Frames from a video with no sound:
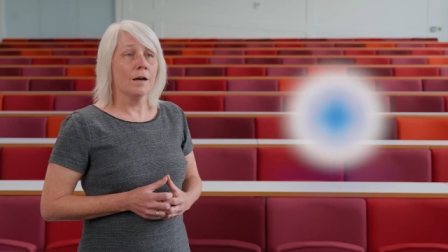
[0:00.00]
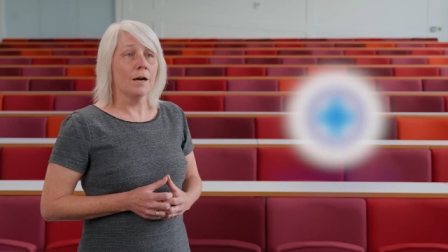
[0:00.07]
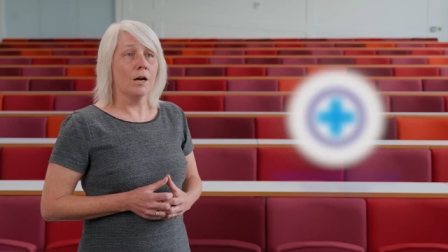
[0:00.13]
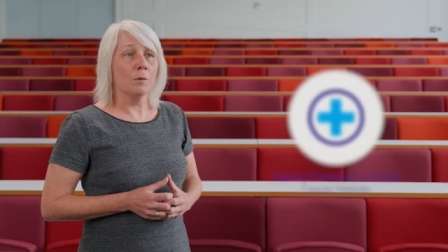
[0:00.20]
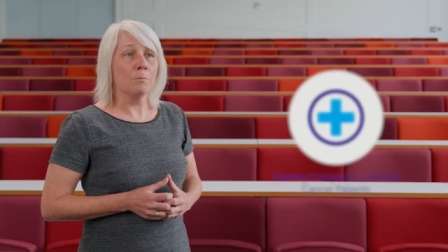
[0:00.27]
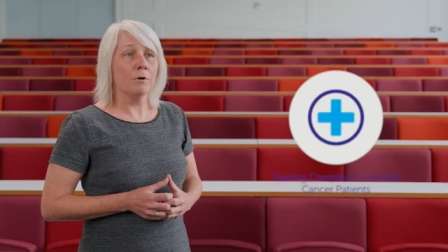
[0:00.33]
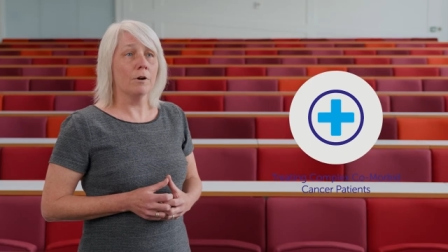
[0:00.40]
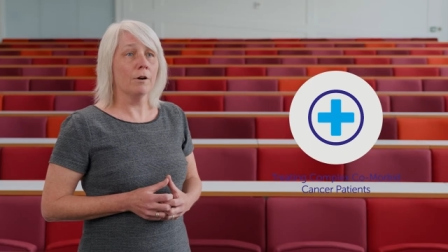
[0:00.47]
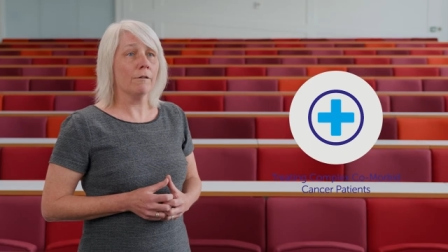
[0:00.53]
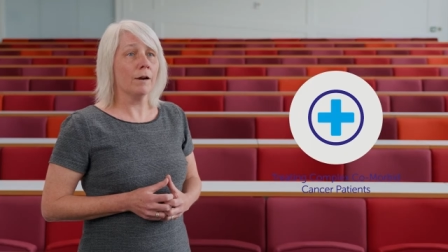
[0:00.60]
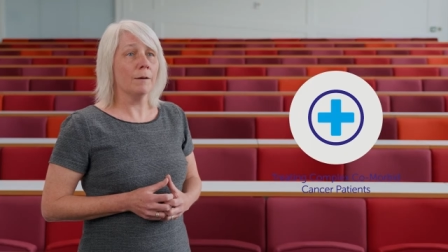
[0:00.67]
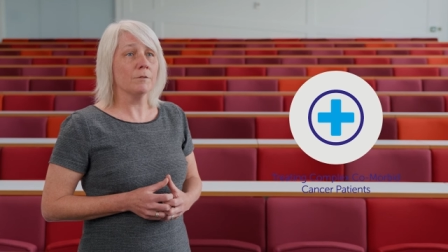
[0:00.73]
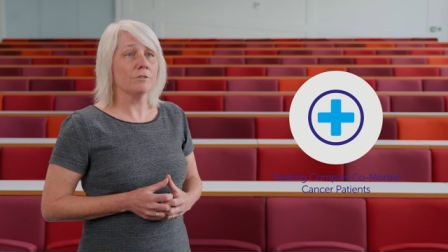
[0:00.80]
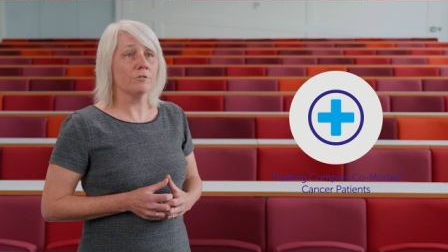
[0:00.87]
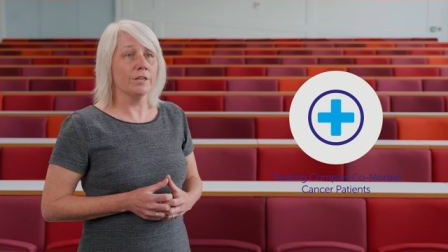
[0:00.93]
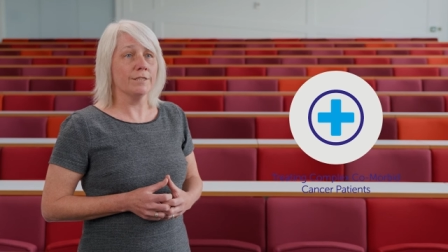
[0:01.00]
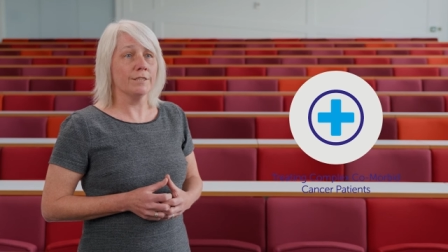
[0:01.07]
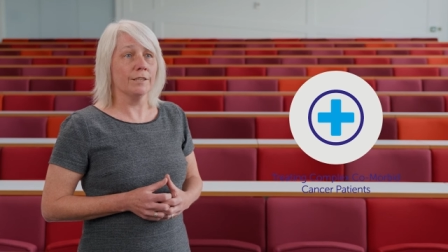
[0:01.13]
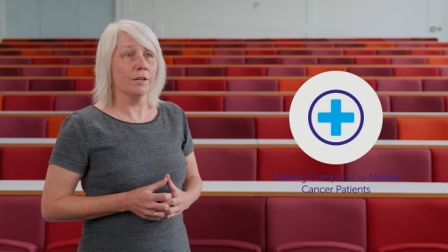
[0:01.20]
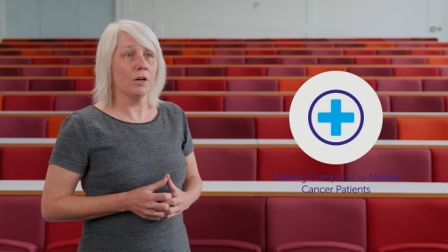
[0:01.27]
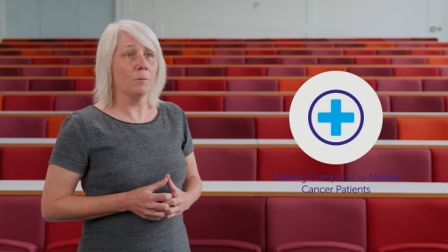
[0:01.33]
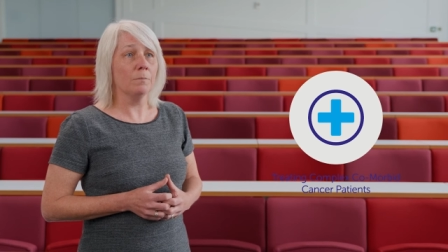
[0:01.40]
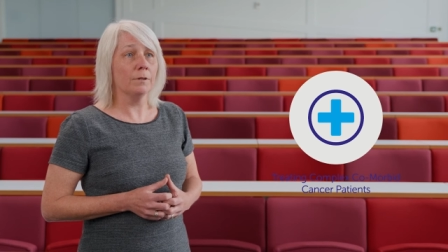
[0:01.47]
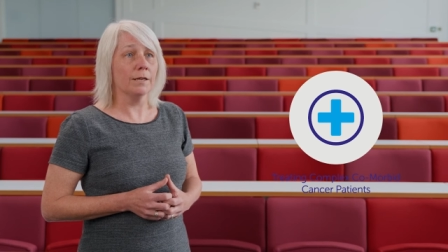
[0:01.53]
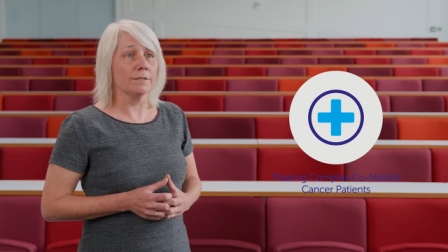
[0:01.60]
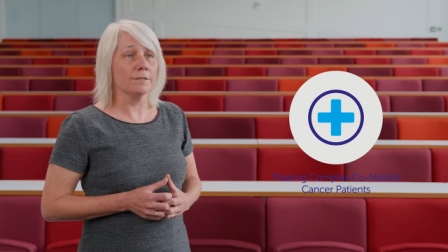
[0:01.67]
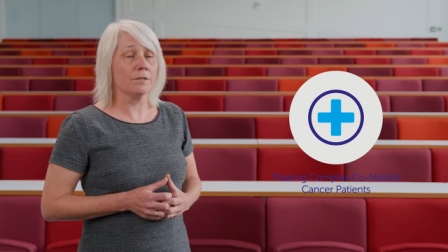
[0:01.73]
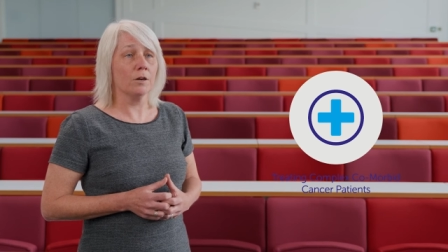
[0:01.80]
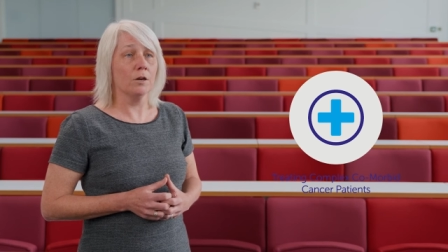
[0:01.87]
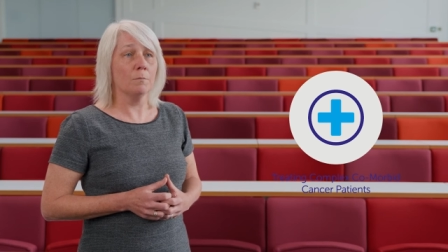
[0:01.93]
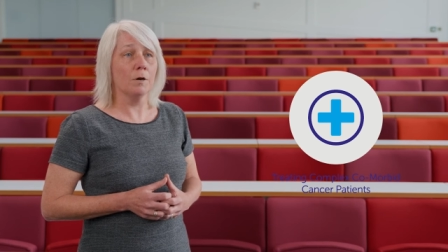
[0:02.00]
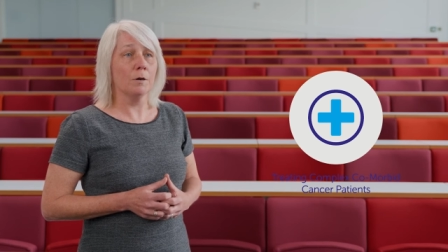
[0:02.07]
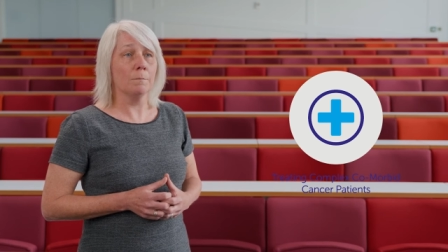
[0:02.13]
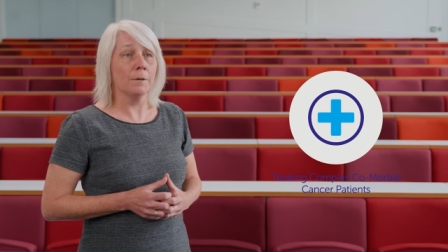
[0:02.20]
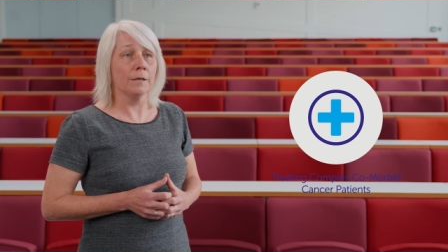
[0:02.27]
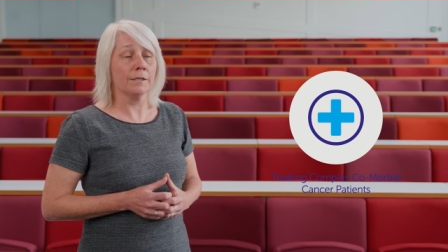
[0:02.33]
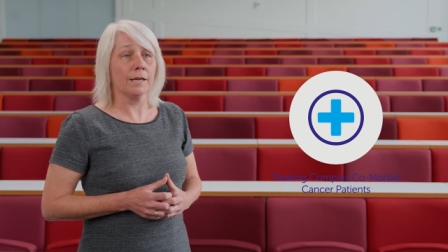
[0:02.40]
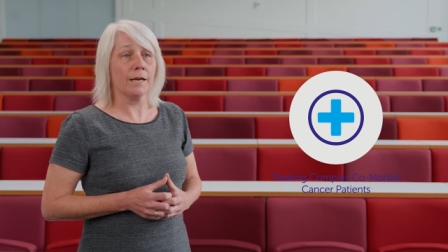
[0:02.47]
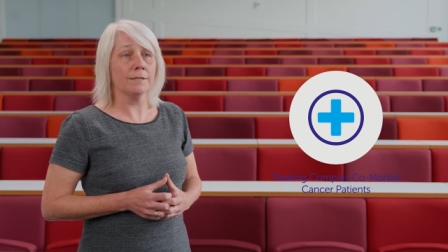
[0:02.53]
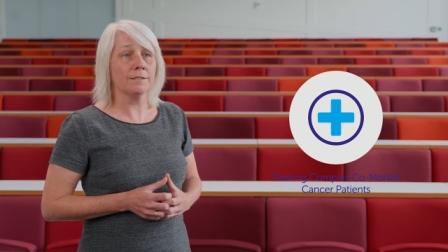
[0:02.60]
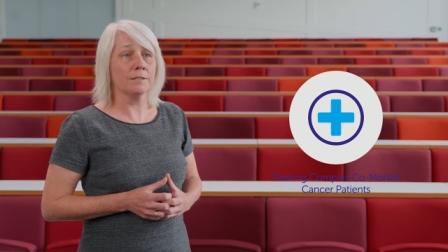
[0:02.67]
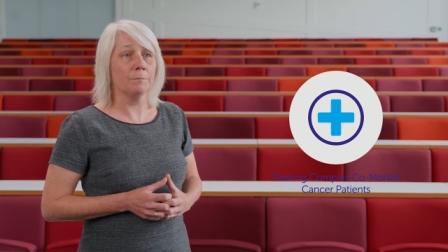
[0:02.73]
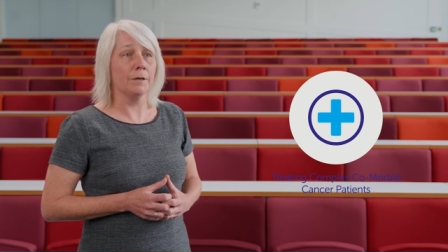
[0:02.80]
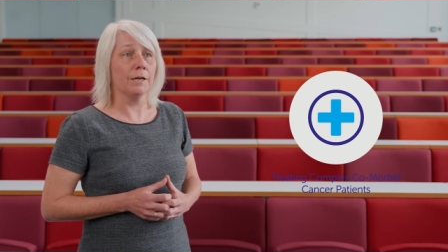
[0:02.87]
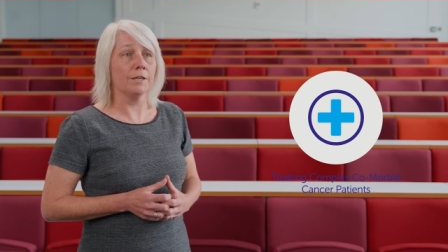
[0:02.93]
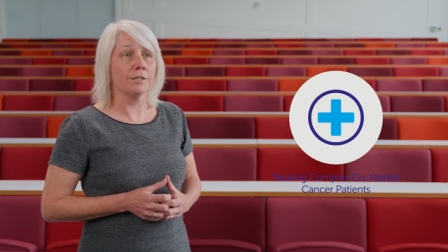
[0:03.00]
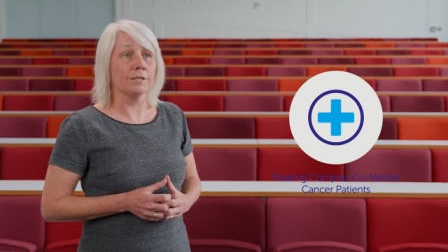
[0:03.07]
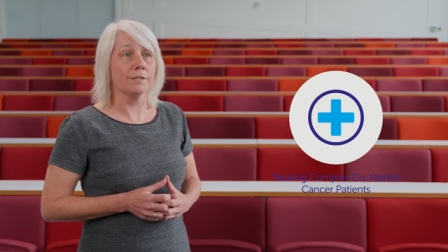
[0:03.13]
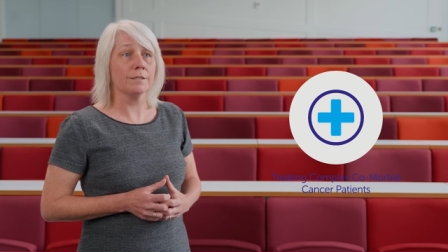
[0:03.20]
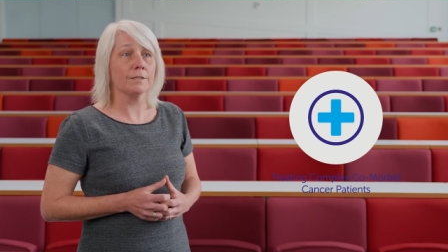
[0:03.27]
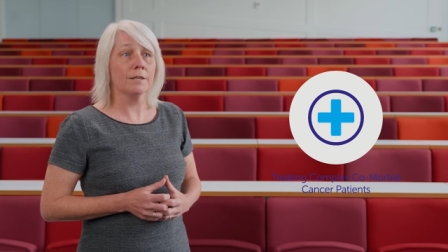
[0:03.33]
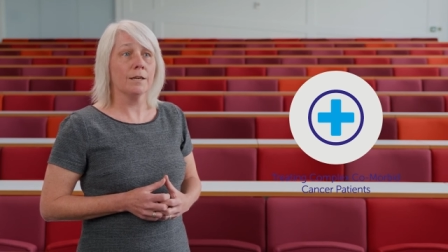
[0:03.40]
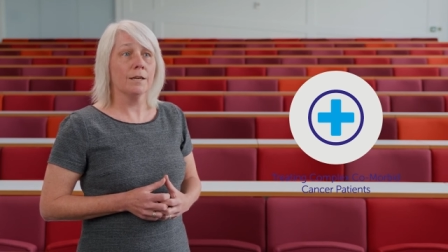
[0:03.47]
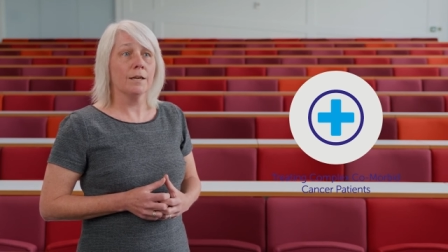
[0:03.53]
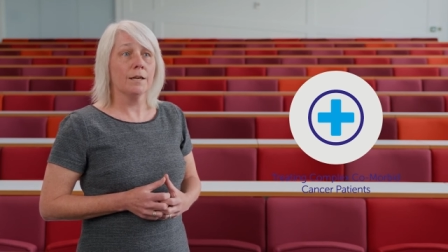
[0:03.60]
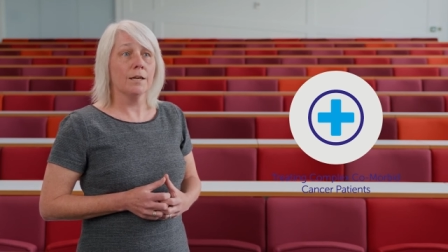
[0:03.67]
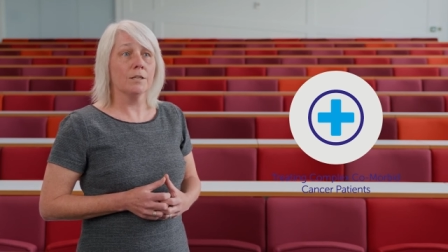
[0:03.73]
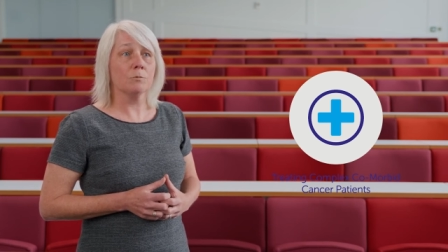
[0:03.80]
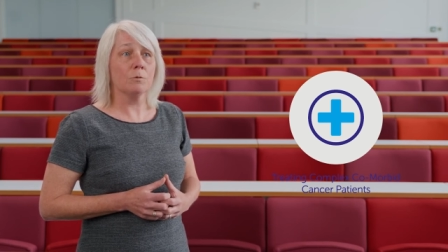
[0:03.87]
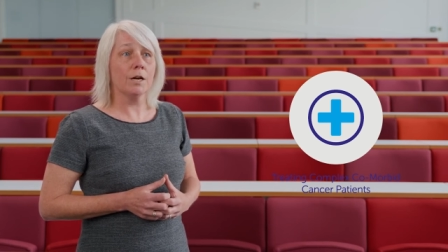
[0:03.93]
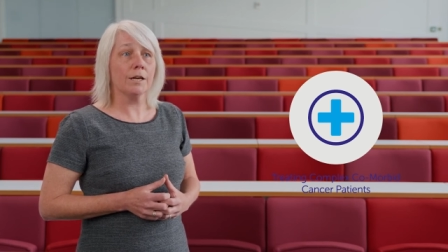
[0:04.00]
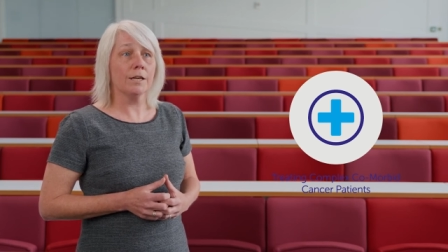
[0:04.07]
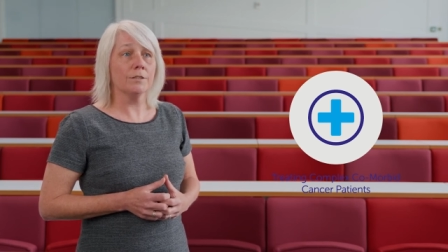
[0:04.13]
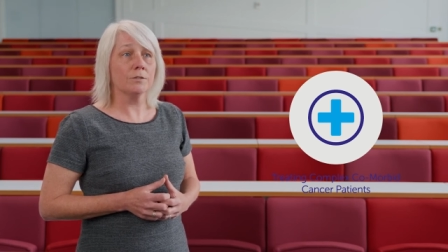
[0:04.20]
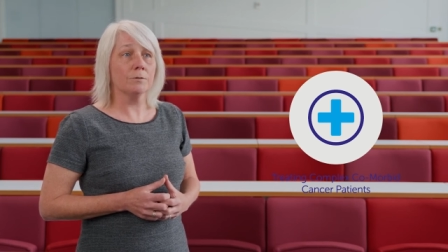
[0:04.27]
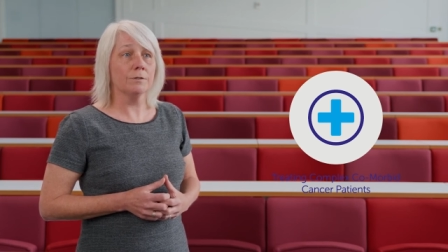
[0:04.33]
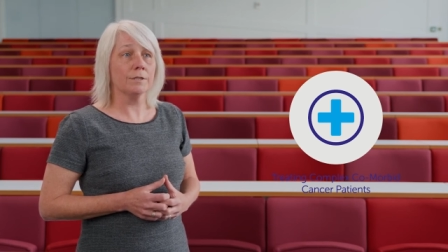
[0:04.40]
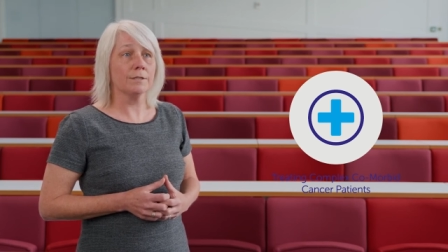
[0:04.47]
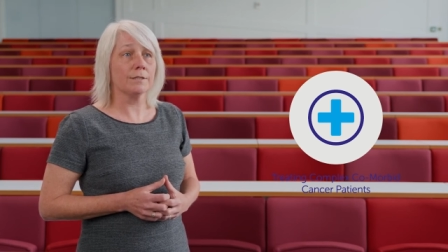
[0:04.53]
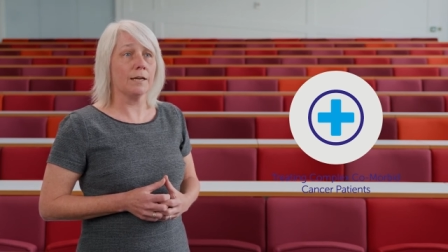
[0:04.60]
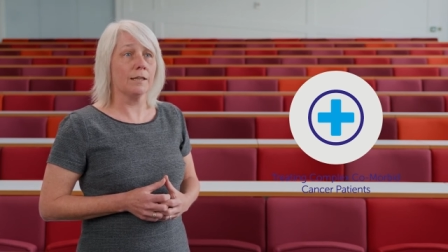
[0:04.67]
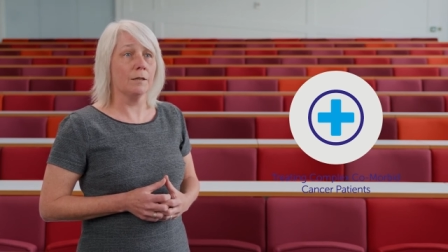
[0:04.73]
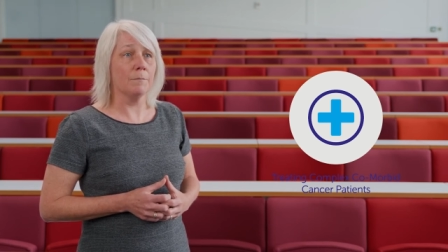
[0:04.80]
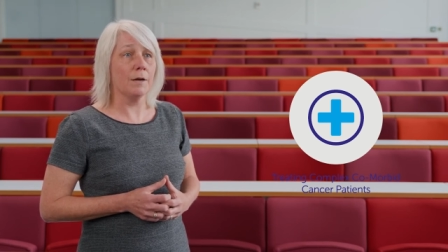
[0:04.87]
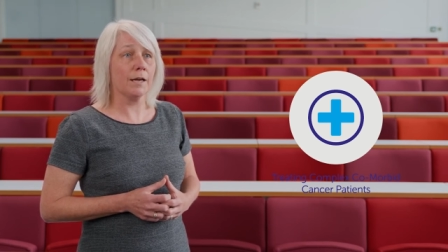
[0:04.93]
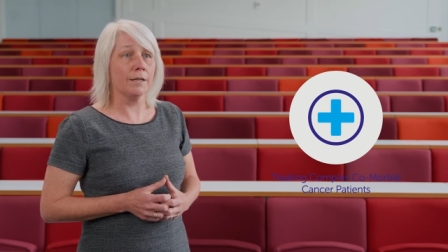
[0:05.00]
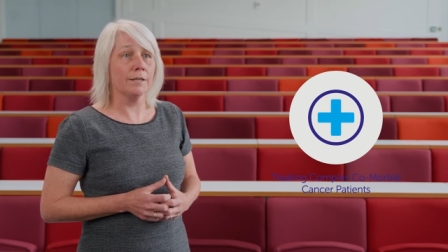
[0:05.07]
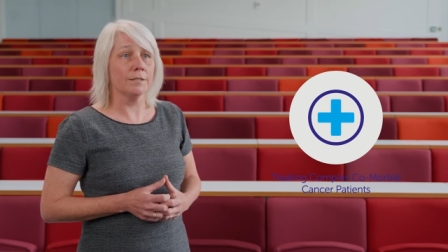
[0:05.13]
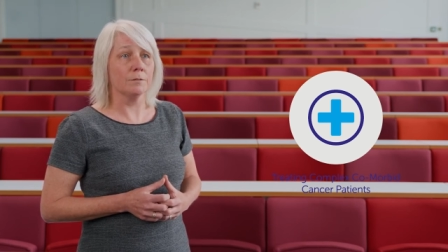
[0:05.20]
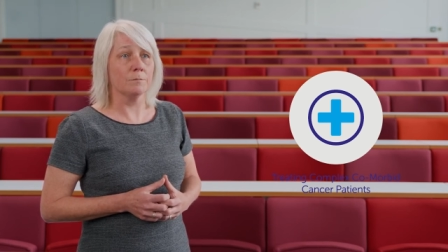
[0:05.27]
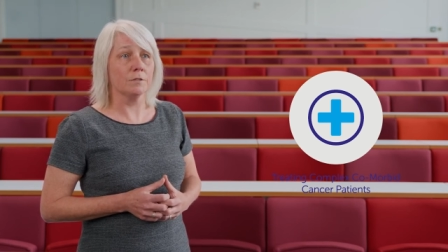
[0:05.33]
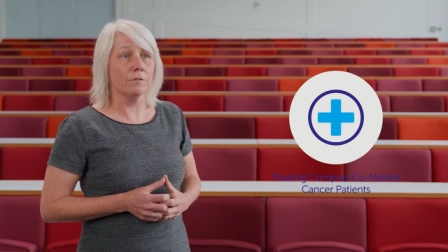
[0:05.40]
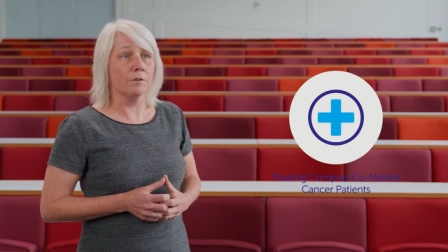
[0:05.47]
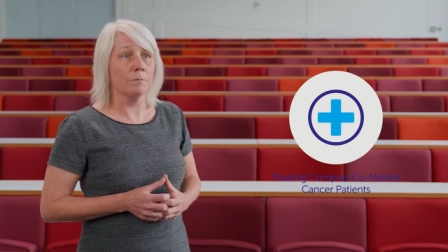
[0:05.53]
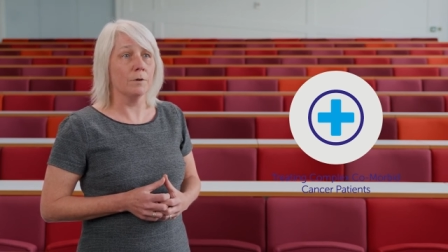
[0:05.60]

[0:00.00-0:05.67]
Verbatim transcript: Our programme treating complex comorbid cancer patients is working to understand the mechanisms of the